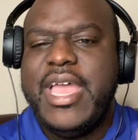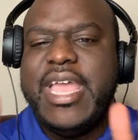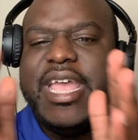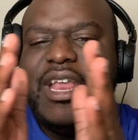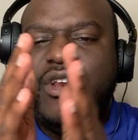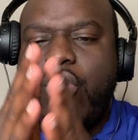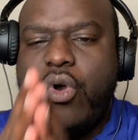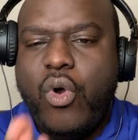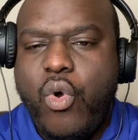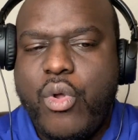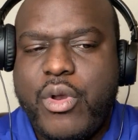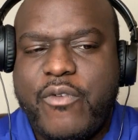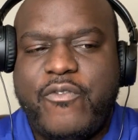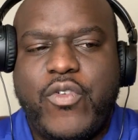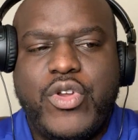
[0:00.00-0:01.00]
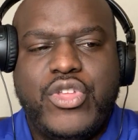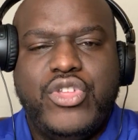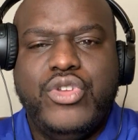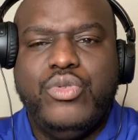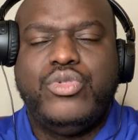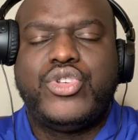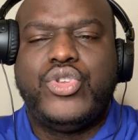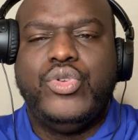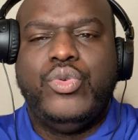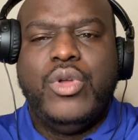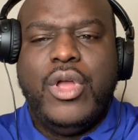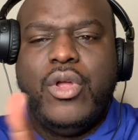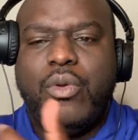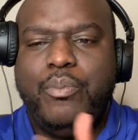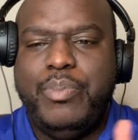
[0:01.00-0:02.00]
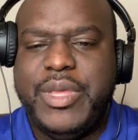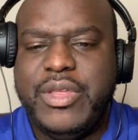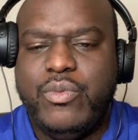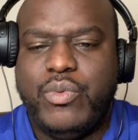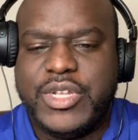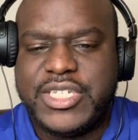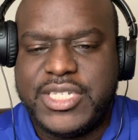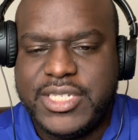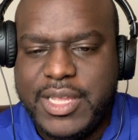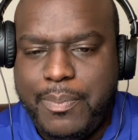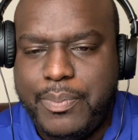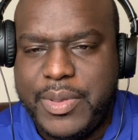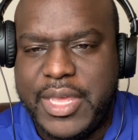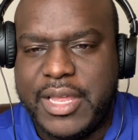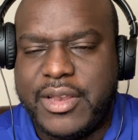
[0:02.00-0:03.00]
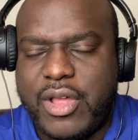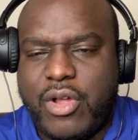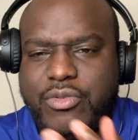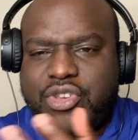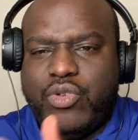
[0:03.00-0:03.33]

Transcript: in order for you to be recipient,